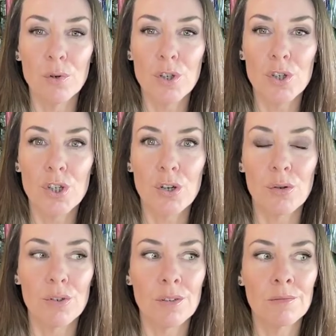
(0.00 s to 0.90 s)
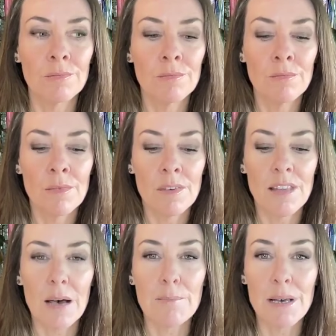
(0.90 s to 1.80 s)
fortitude
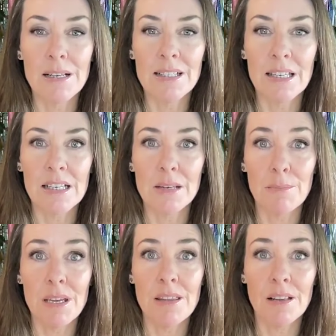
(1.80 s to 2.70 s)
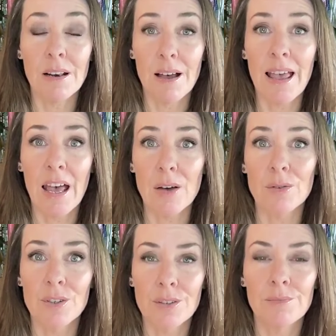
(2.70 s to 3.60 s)
that ability to be the
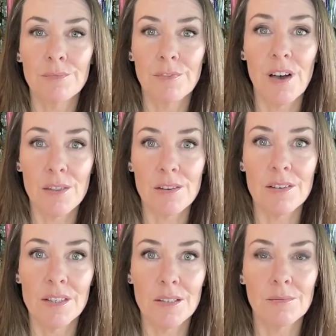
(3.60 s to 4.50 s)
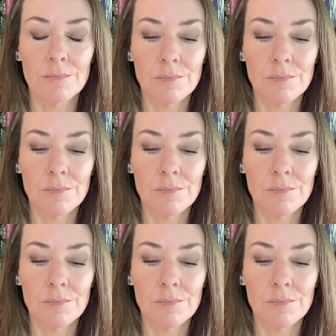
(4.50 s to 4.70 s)
lighthouse for others.